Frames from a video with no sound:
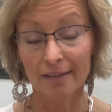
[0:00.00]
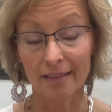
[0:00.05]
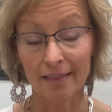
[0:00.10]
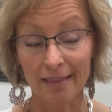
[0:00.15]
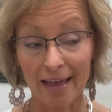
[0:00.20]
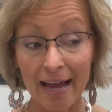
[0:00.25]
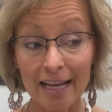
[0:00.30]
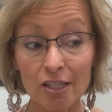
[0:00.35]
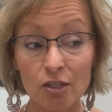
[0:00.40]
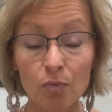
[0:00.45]

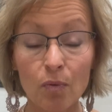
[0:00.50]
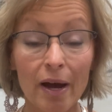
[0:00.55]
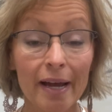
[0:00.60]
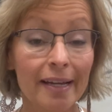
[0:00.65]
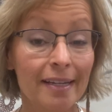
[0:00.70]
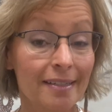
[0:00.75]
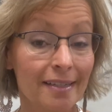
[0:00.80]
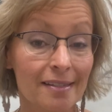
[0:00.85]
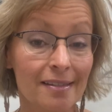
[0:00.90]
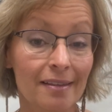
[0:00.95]
That's why
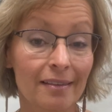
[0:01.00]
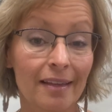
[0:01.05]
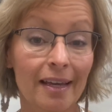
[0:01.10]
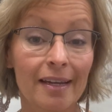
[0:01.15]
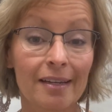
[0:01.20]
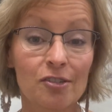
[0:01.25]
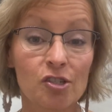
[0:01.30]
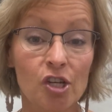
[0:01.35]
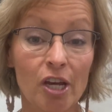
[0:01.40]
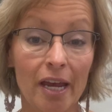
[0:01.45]
it doesn't
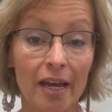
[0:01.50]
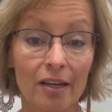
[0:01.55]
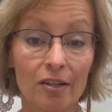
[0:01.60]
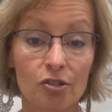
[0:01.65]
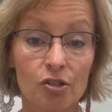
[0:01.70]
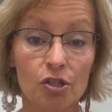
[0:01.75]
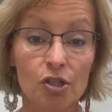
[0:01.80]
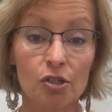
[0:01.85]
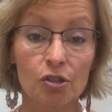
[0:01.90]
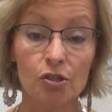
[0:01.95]
like
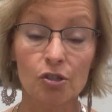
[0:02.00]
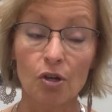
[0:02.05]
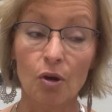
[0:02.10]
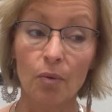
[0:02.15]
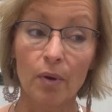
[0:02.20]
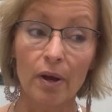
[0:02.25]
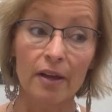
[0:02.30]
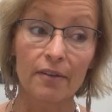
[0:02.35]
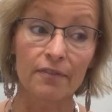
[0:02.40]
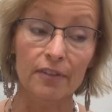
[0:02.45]
change. So
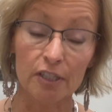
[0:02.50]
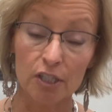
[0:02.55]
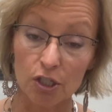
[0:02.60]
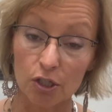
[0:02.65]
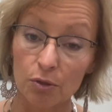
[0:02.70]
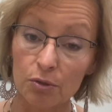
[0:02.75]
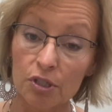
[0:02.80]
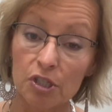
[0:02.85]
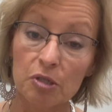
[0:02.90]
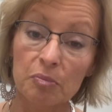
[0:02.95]
if it's
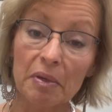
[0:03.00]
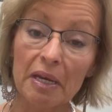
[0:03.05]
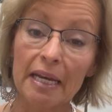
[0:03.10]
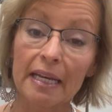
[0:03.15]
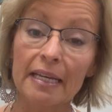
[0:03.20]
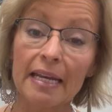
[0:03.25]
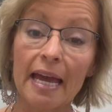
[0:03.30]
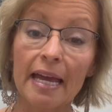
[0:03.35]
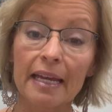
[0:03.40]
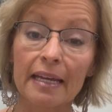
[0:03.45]
used to
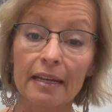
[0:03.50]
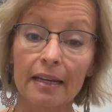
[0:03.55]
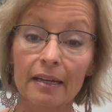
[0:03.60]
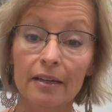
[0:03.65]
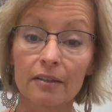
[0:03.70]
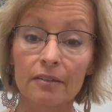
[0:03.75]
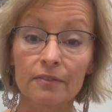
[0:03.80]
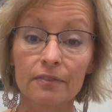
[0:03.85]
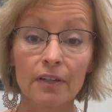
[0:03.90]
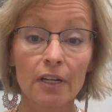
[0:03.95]
being
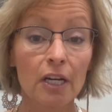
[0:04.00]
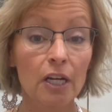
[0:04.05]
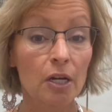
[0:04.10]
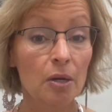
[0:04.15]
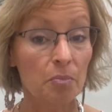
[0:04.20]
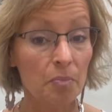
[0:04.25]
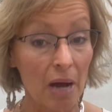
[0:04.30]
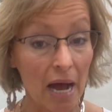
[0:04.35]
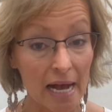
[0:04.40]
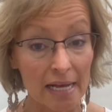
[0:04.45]
negative,
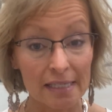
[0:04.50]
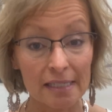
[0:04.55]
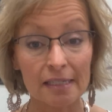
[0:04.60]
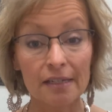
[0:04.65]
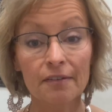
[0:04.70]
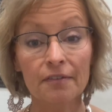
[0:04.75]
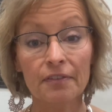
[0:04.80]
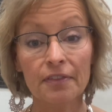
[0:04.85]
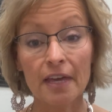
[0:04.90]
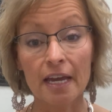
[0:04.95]

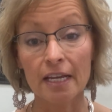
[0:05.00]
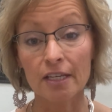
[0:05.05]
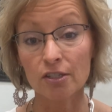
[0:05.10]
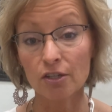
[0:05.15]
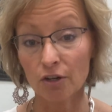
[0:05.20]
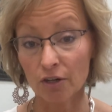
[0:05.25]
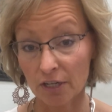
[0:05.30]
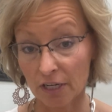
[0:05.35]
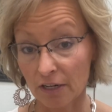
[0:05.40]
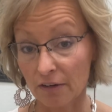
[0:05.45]
positive things
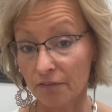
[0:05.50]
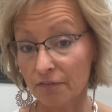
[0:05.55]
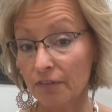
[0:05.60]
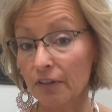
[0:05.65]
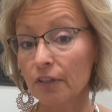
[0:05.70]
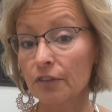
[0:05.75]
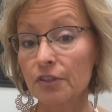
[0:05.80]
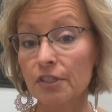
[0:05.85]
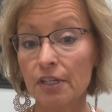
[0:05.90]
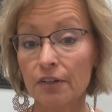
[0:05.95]
are going to
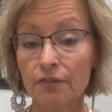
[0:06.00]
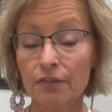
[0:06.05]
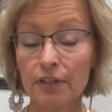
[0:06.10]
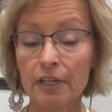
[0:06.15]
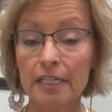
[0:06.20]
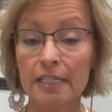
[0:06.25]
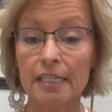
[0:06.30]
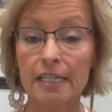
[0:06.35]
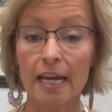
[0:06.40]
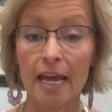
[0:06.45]
feel
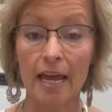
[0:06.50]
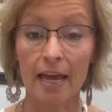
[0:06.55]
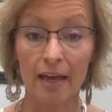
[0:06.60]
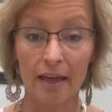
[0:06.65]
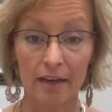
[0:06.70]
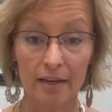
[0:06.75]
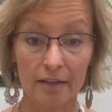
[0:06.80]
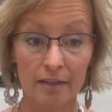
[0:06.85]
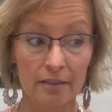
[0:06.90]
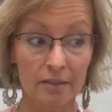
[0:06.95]
different
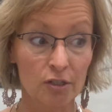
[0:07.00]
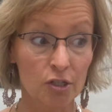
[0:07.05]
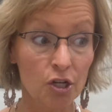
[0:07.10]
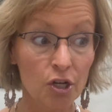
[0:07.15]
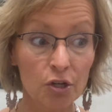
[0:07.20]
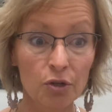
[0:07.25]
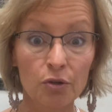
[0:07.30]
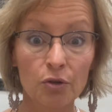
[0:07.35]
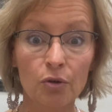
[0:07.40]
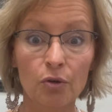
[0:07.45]
and
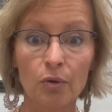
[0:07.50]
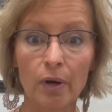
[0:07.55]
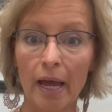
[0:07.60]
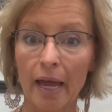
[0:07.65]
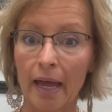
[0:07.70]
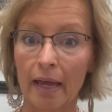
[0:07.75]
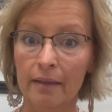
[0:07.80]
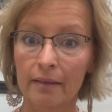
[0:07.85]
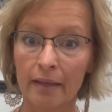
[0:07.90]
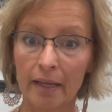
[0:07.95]
new
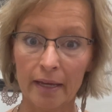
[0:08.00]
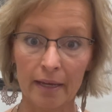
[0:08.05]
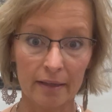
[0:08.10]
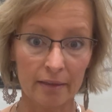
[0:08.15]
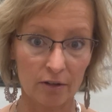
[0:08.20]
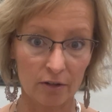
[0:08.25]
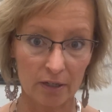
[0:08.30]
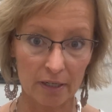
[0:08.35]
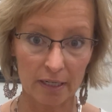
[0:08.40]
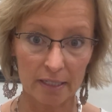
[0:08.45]
and like
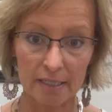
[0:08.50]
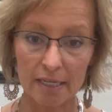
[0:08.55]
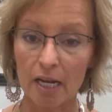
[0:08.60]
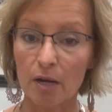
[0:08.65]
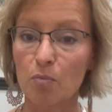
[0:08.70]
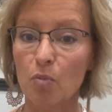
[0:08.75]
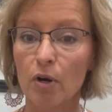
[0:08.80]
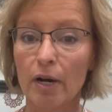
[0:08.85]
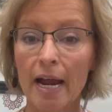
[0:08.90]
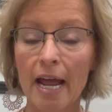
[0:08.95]
they're going to
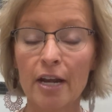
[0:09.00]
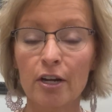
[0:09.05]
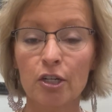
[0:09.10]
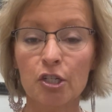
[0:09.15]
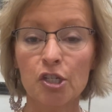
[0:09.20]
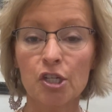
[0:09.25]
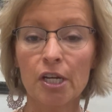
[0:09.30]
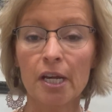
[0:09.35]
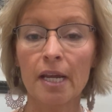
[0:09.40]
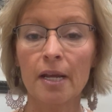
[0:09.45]
take more
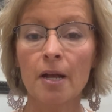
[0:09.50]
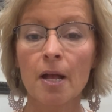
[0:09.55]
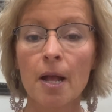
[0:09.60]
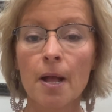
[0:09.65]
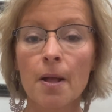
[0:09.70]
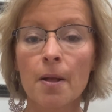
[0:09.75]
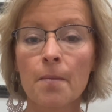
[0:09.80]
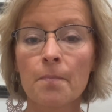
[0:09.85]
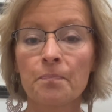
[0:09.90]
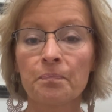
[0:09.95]
energy,
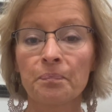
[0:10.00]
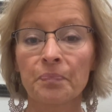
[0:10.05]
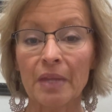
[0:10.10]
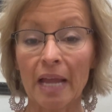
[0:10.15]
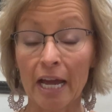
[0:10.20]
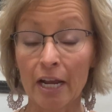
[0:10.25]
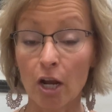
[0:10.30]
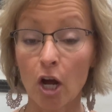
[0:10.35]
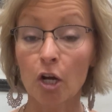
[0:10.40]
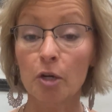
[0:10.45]

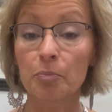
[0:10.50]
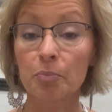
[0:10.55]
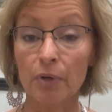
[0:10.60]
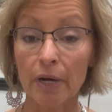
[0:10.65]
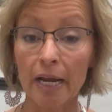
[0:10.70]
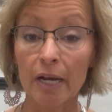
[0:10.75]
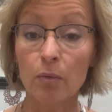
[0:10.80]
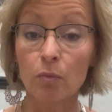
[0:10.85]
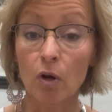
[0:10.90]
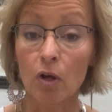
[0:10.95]
and our
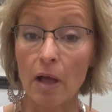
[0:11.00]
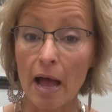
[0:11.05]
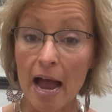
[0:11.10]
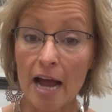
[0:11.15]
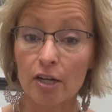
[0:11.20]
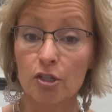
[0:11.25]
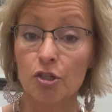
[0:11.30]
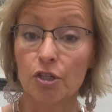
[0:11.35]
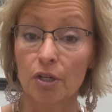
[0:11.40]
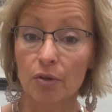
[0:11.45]
brain will
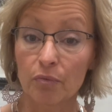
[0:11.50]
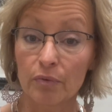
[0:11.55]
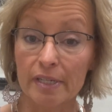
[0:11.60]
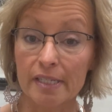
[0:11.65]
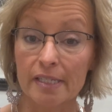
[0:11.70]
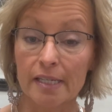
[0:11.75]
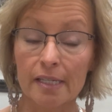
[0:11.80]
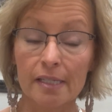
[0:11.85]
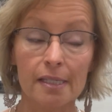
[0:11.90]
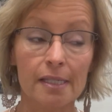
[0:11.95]
actually
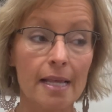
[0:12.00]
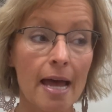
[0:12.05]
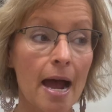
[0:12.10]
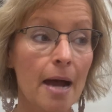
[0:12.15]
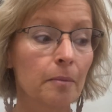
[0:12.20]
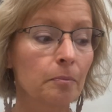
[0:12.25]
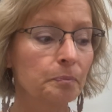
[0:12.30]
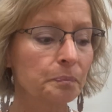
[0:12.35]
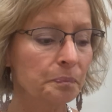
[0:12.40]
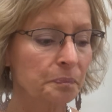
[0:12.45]
resist
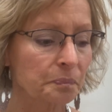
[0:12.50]
that.